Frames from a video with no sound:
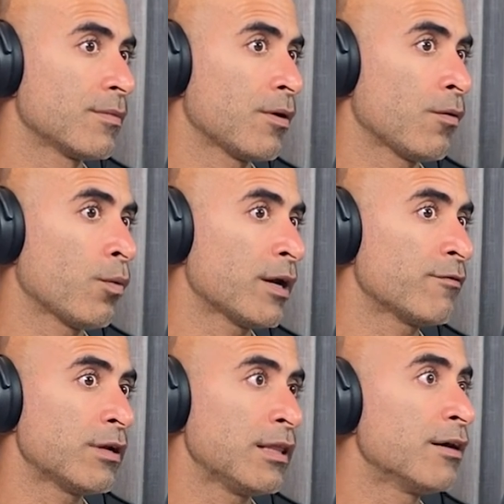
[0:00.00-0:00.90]
whatever
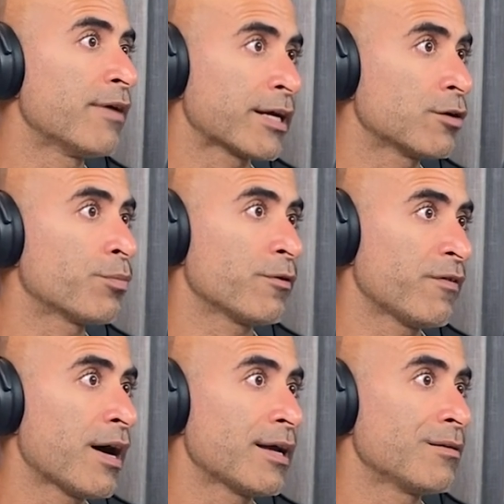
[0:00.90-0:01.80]
love I could
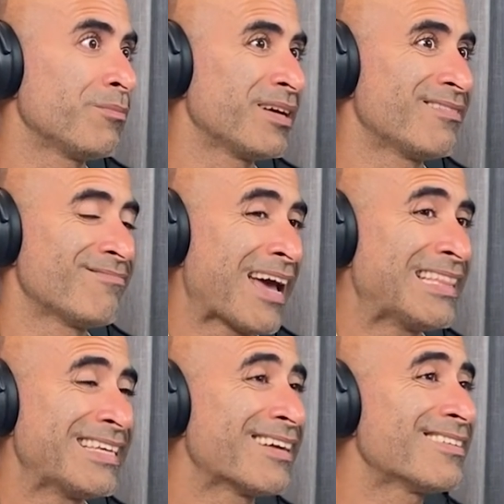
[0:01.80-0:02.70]
provide. But at the
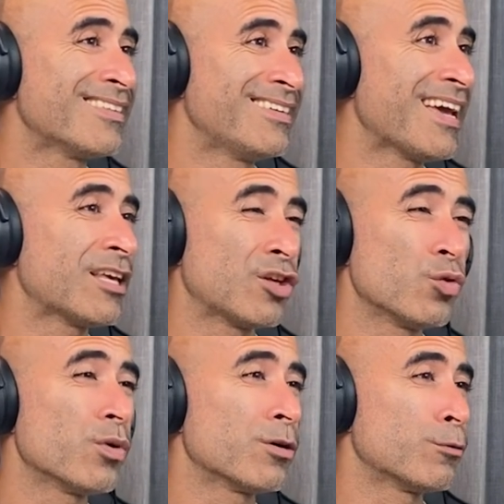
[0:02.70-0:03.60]
end of the day, you
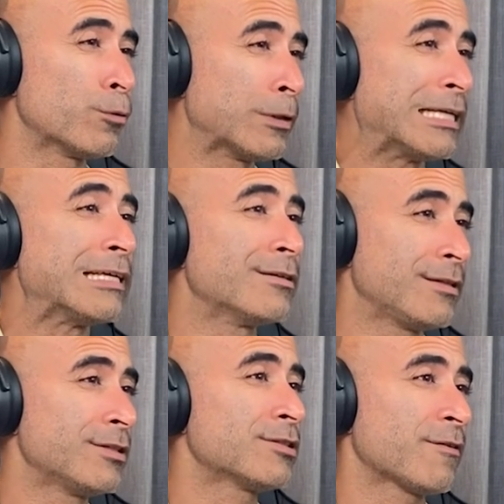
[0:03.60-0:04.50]
were really
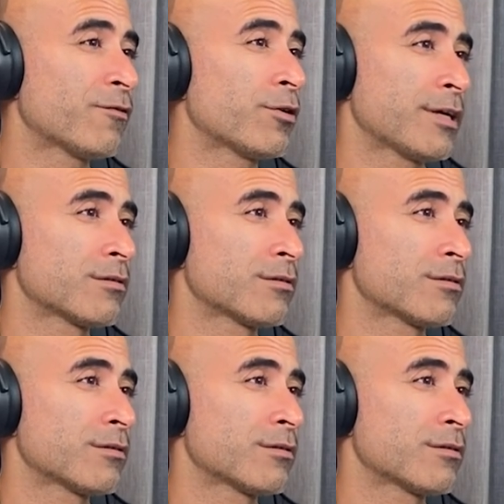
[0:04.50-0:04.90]
suffering.